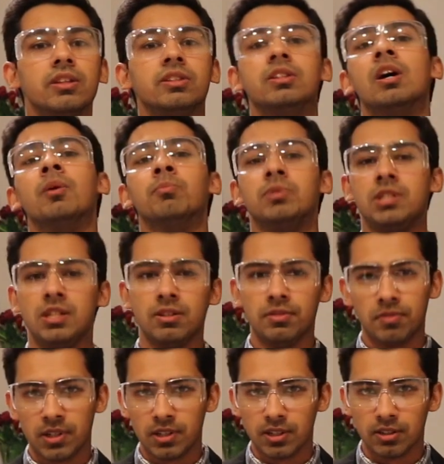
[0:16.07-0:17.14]
Dumb
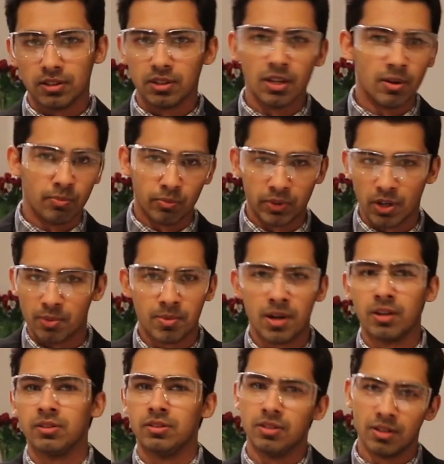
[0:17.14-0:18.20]
TV, Dumb Dumb.
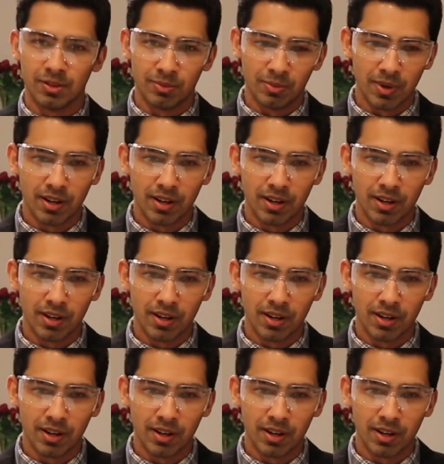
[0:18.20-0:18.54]
dumb.